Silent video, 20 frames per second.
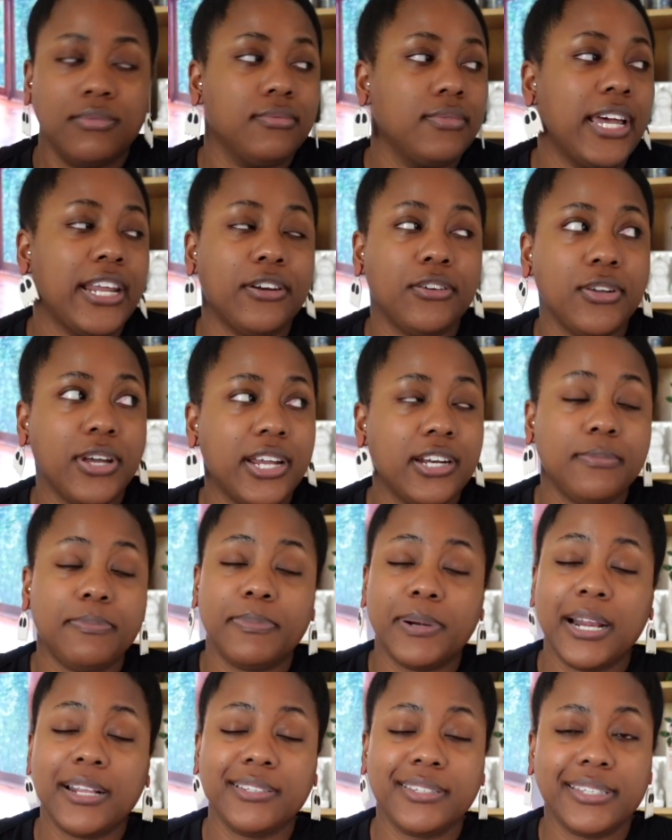I don't know how to
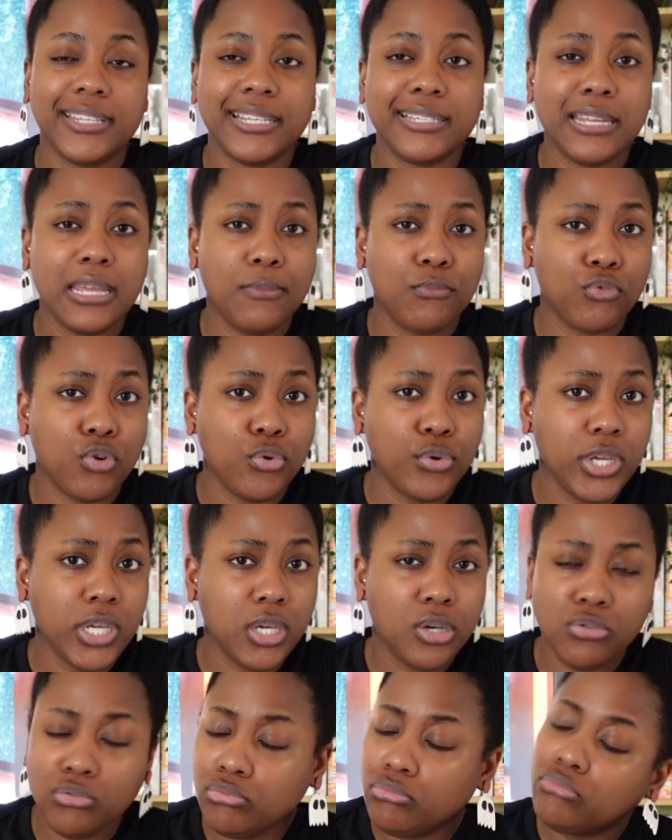pronounce his last name,
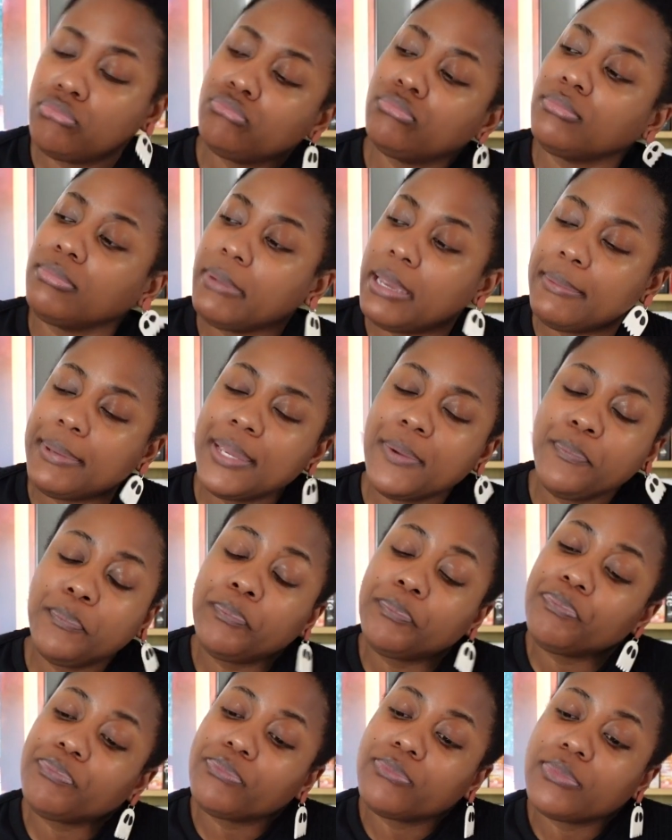Rocchio, maybe?
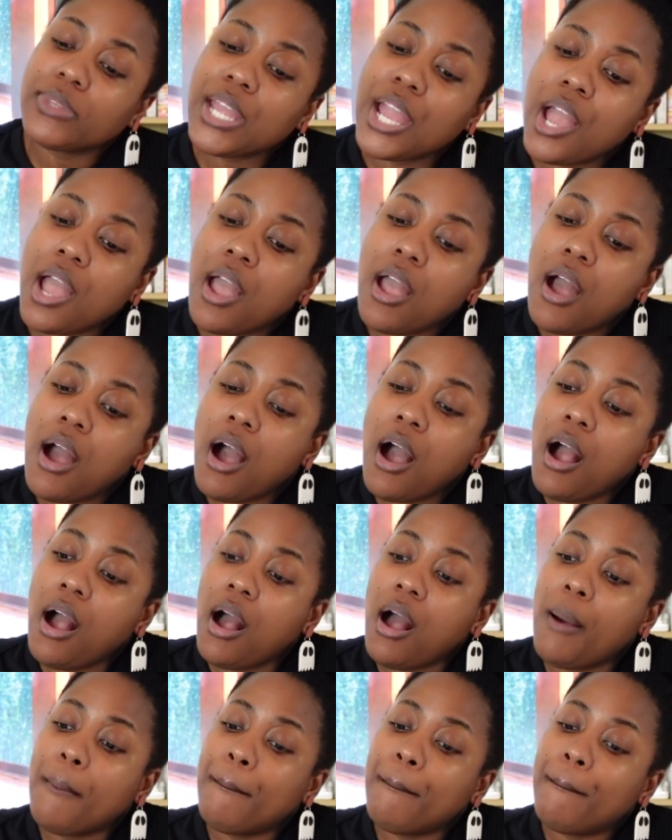
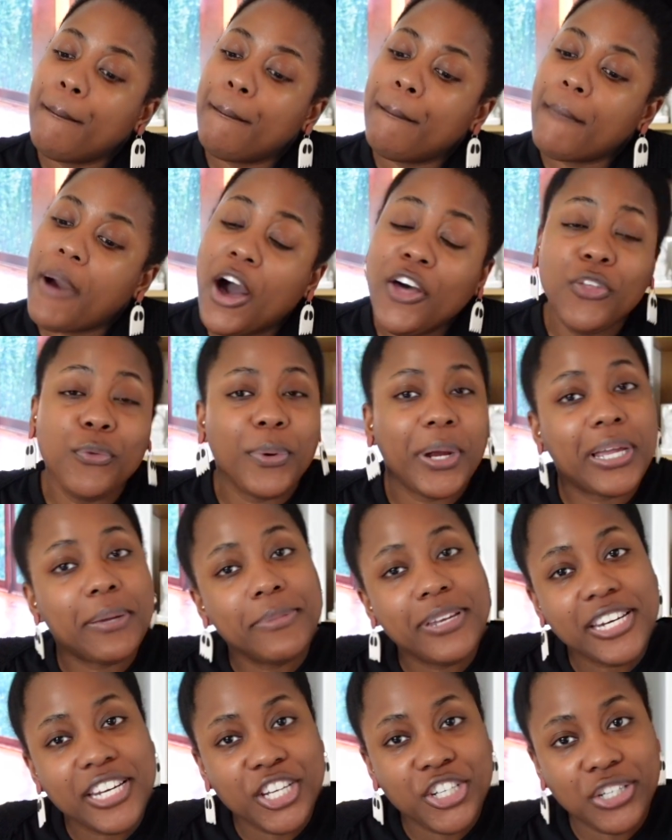On the
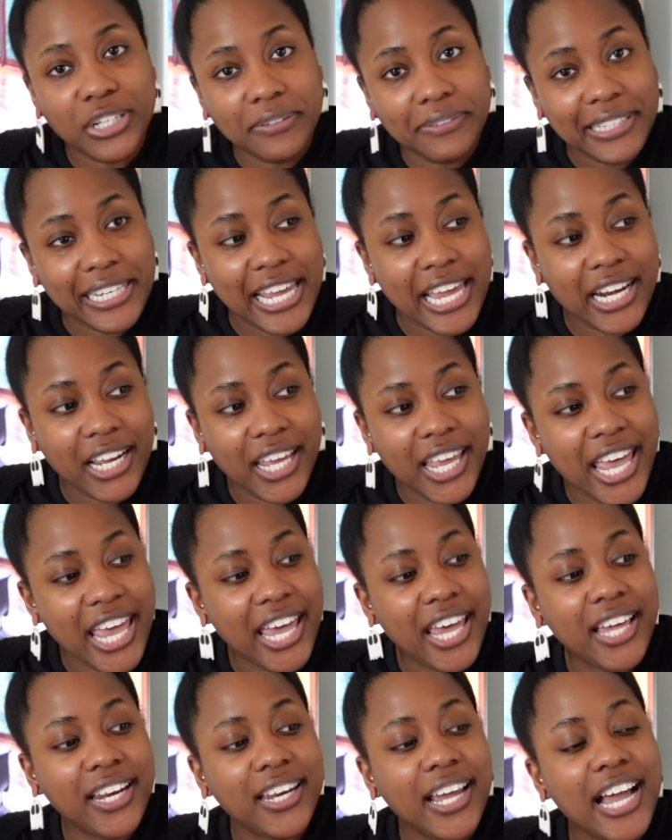recommendation of Leanna,
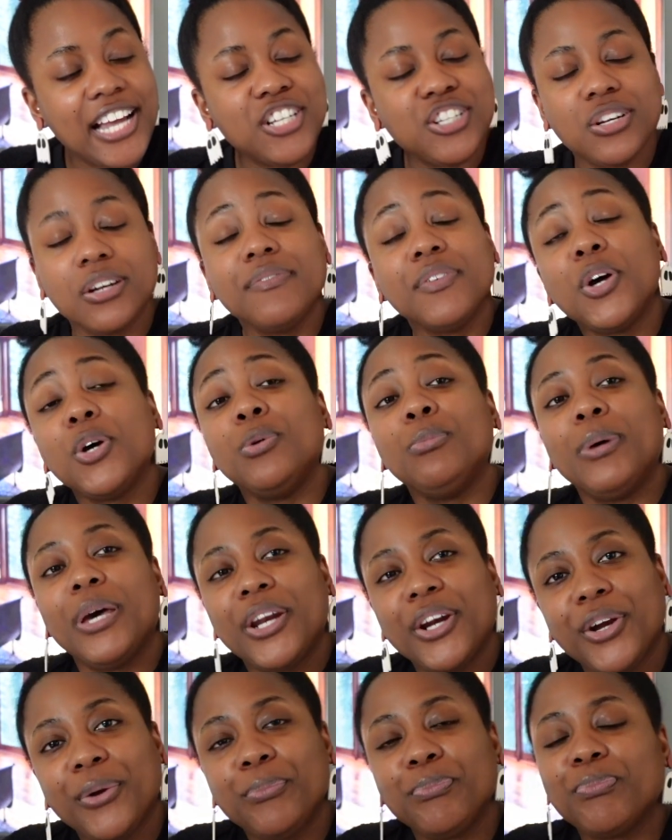and I should have known
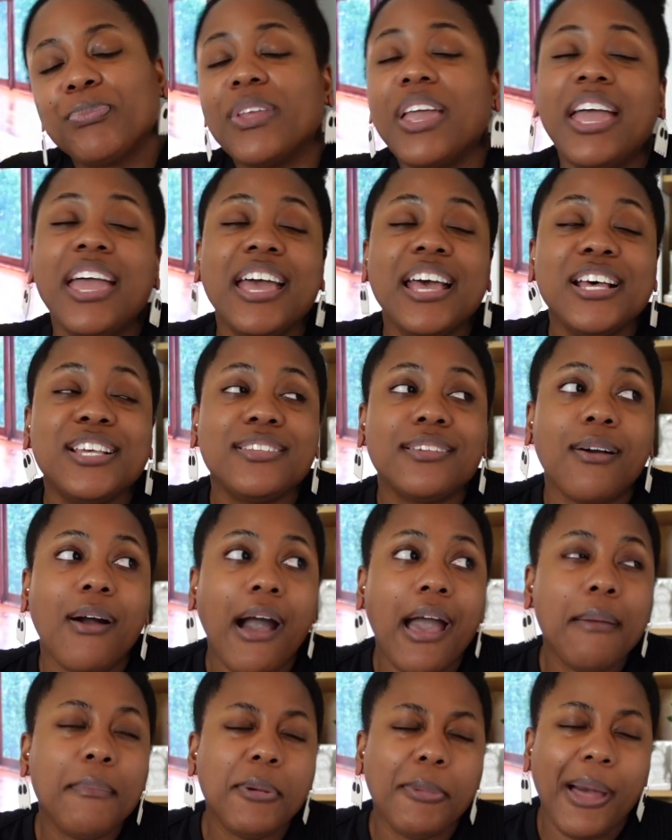better. So
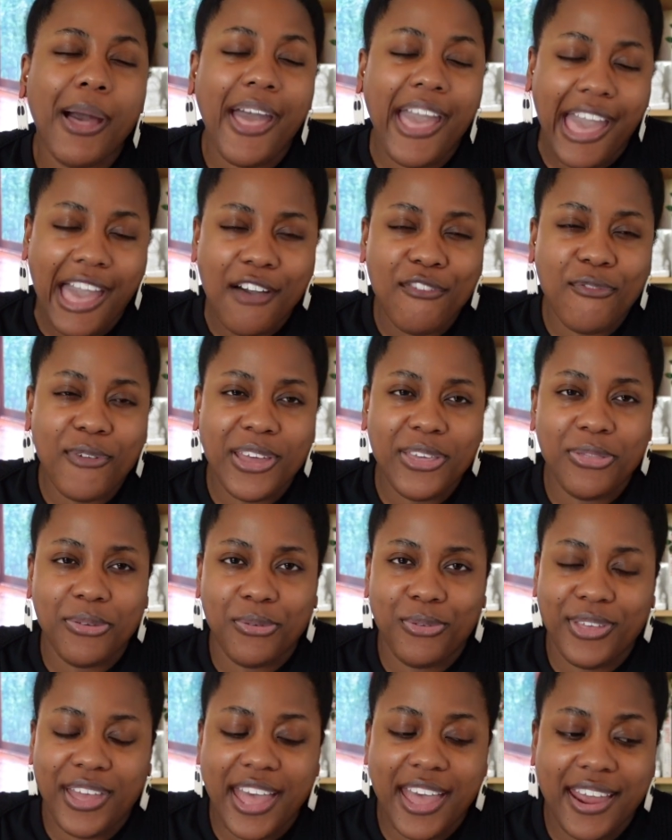I'm about halfway
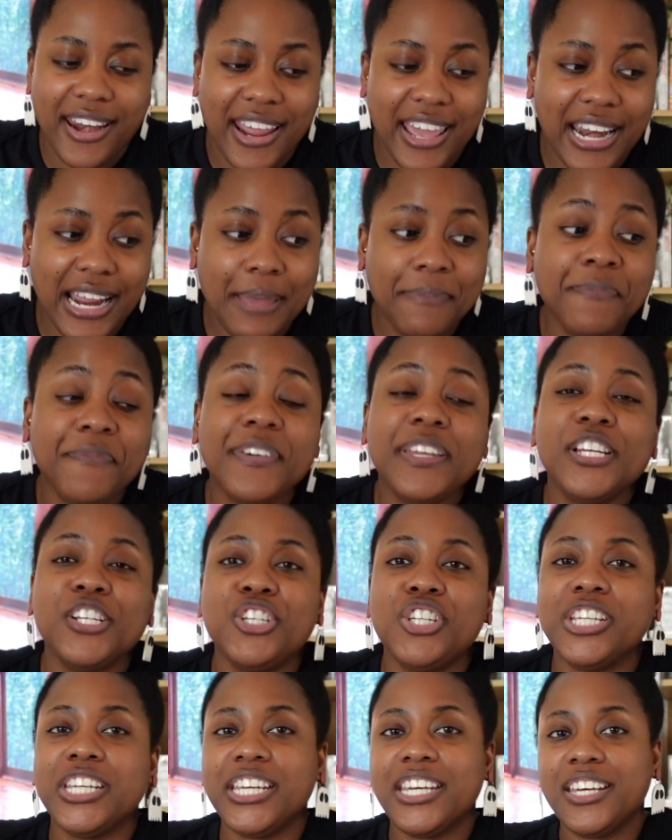through that, and I'm
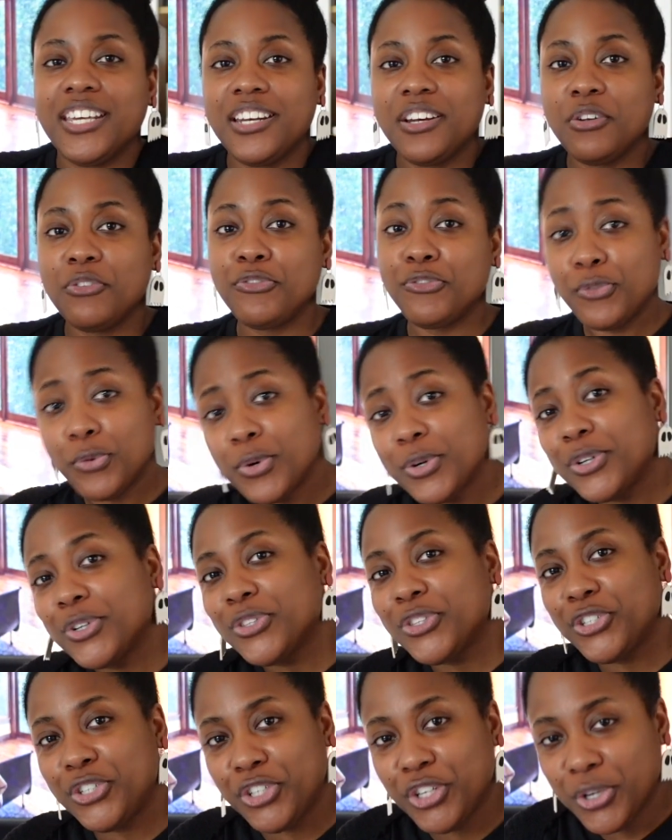finishing it for
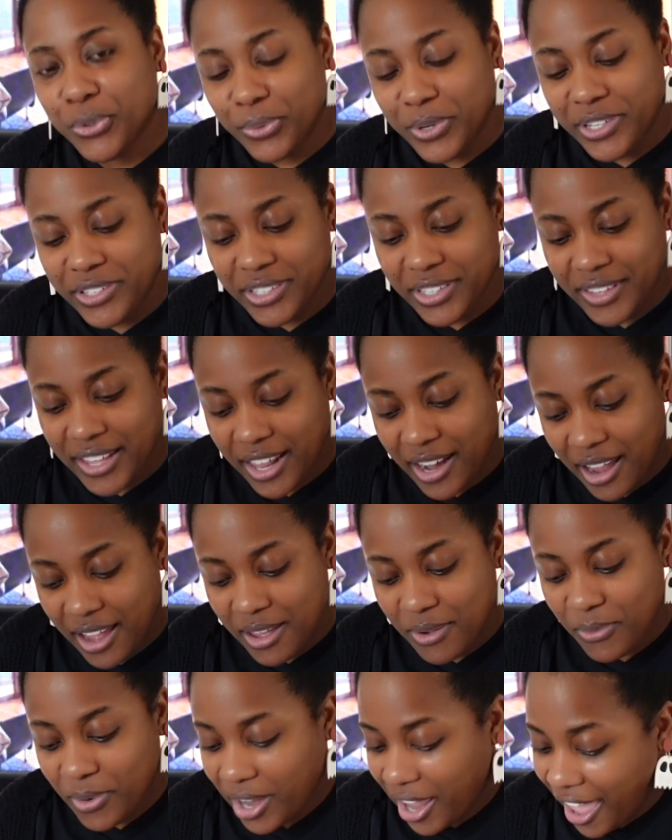the sheer reason that
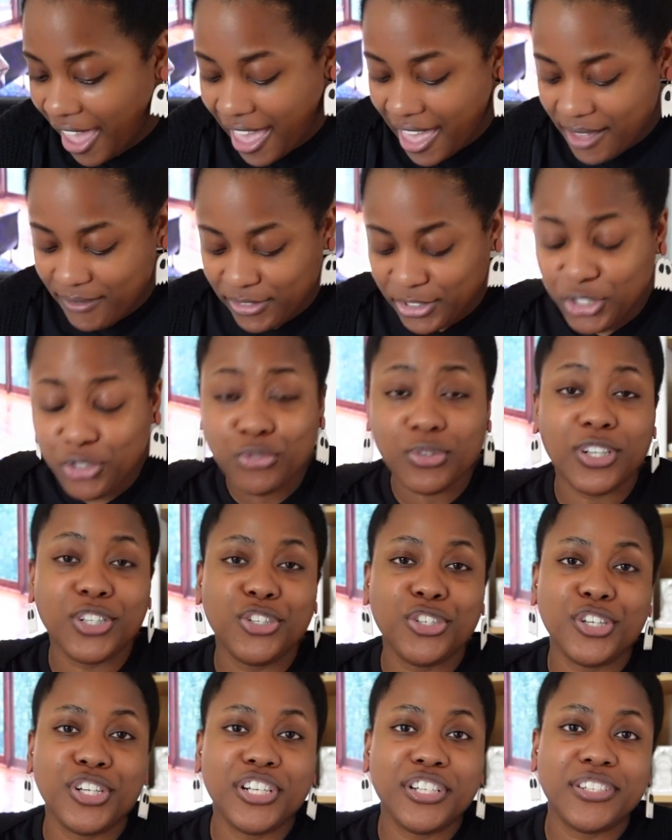I want to have a
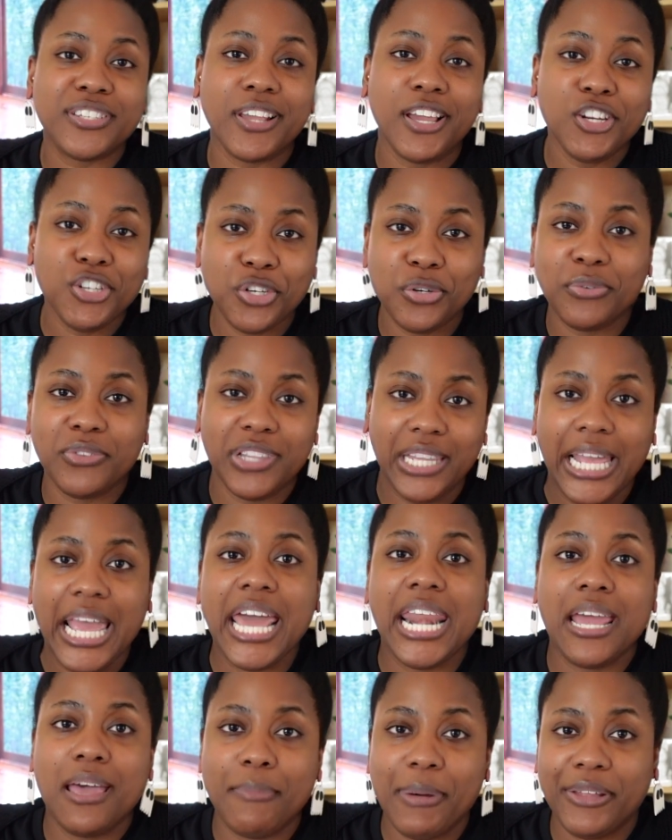structured discussion with
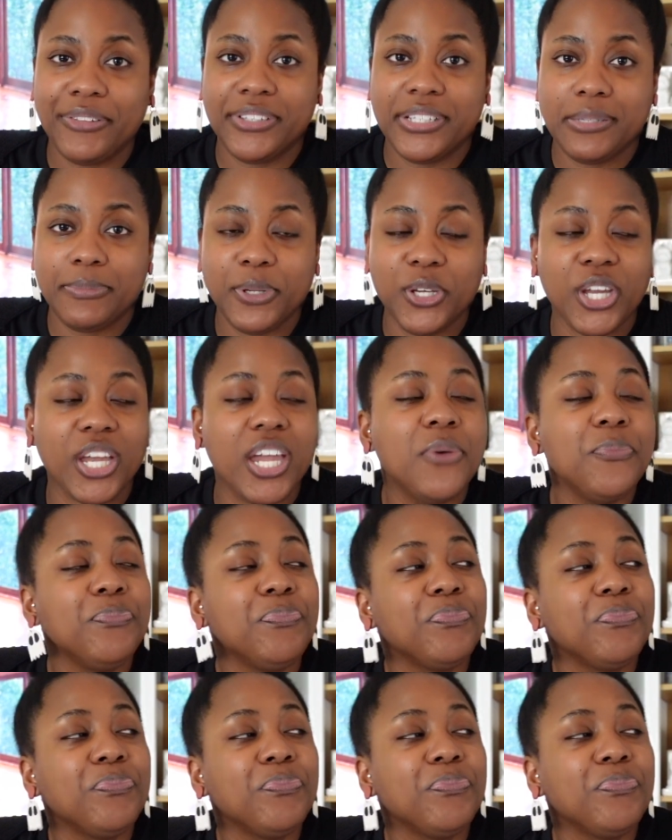Leanna about this book.